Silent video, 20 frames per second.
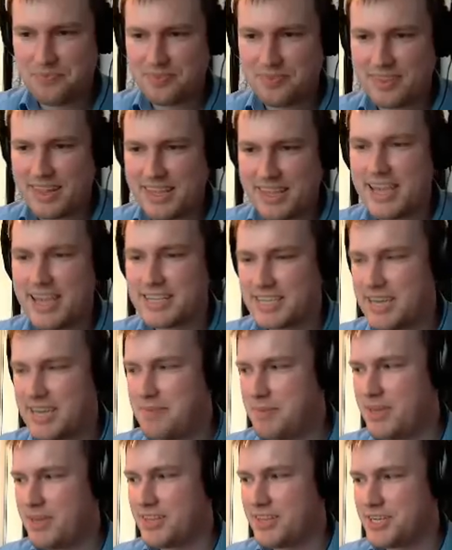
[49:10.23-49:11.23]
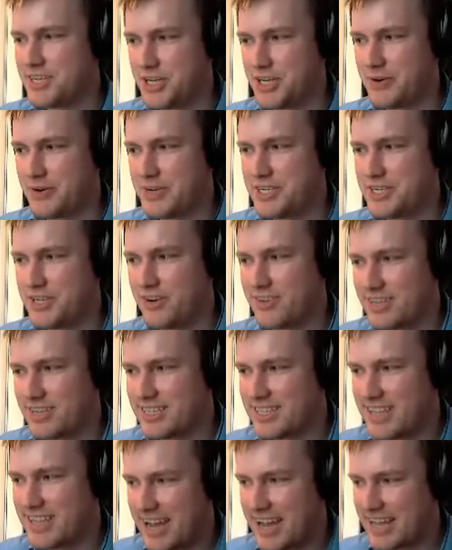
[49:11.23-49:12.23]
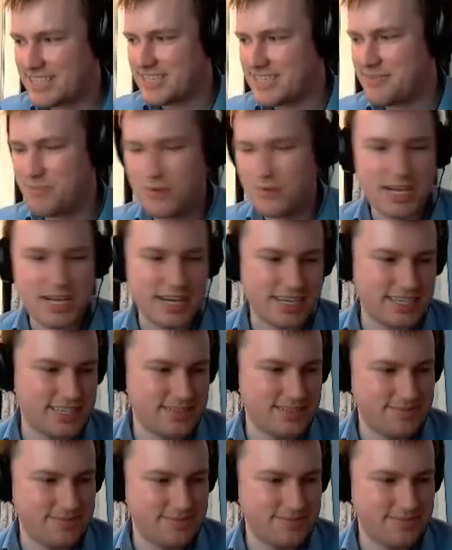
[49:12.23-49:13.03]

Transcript: Yes, keep me on the sugar and chocolate diet. It works.